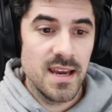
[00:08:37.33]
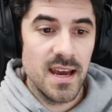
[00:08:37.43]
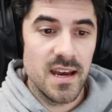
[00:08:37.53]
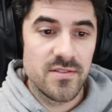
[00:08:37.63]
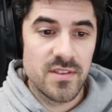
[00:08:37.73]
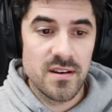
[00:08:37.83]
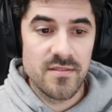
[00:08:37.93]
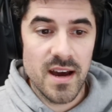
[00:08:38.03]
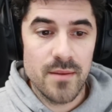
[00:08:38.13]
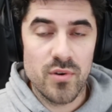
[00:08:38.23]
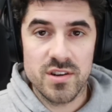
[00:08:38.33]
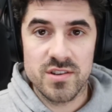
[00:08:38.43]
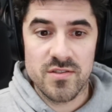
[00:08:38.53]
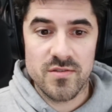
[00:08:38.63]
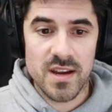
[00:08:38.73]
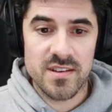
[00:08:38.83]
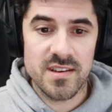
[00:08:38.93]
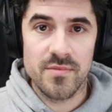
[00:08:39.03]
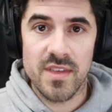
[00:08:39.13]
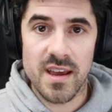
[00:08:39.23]
and the vibration strength is
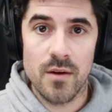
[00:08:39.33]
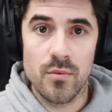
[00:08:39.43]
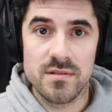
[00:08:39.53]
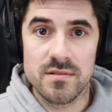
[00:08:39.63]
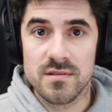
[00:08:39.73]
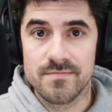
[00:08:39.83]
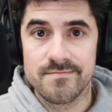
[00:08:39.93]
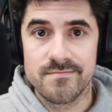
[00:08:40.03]
something I wouldn't